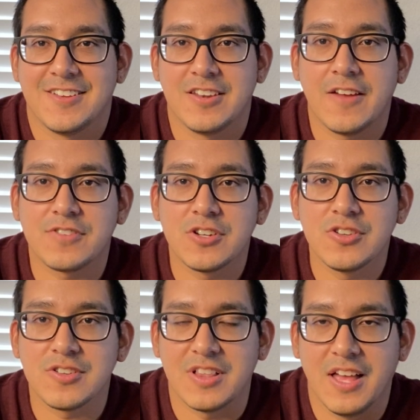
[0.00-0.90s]
Good
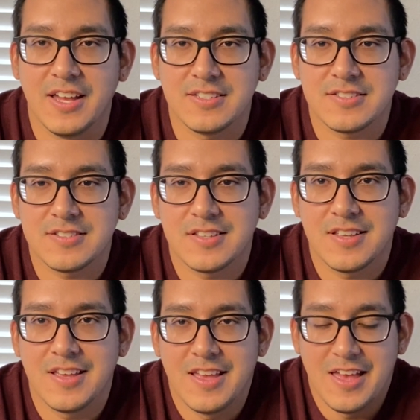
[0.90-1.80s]
afternoon, class.
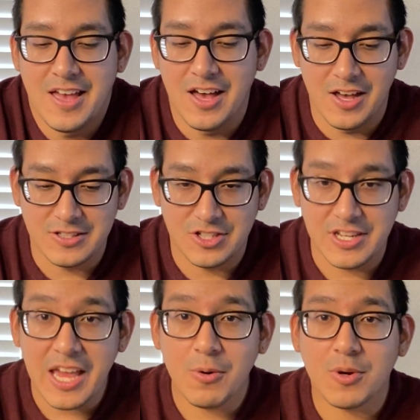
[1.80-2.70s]

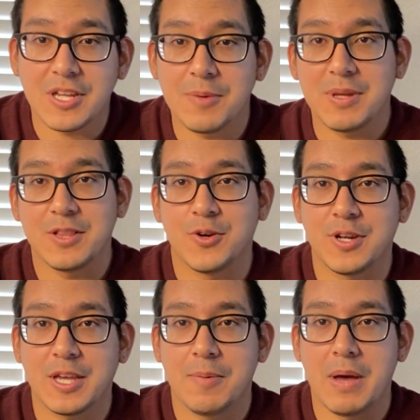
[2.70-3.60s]
Today we're going to be
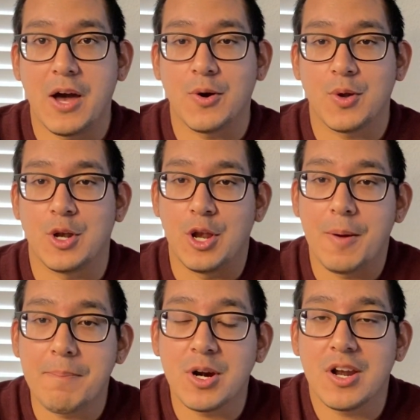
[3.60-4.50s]
learning about
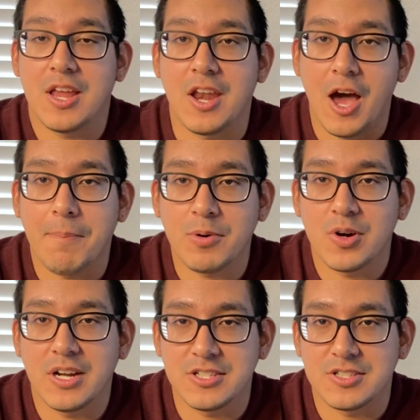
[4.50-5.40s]
number and
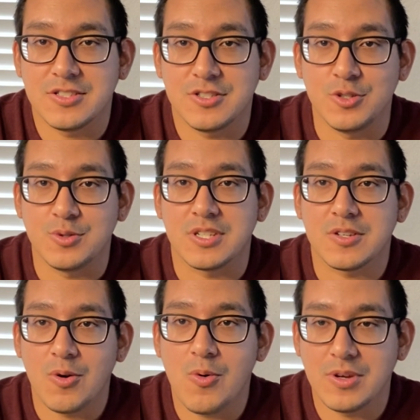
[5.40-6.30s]
operations using
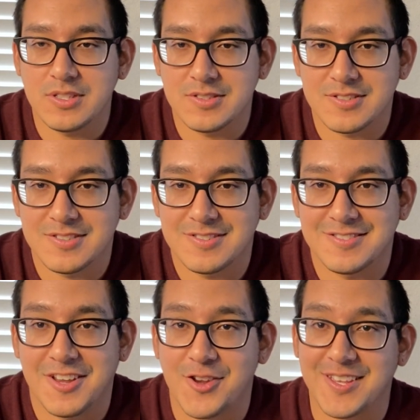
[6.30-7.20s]
coins.
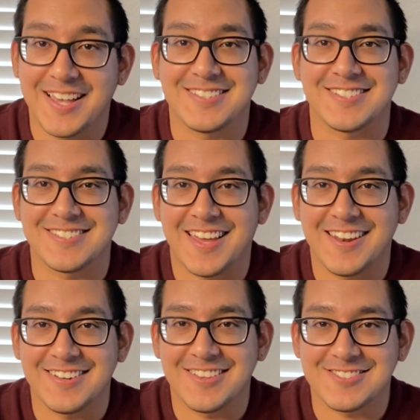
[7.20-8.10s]
Are you guys
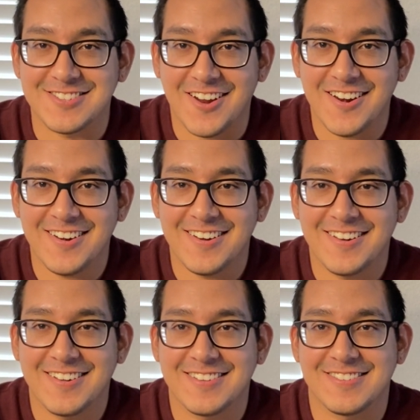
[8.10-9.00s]
excited to start?
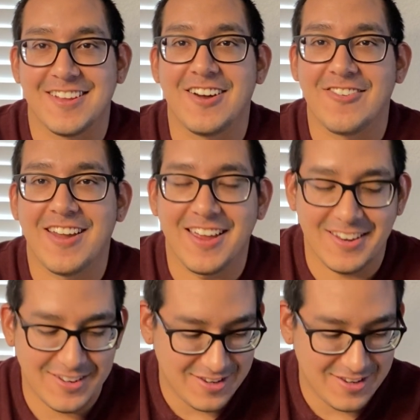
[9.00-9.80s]
All right.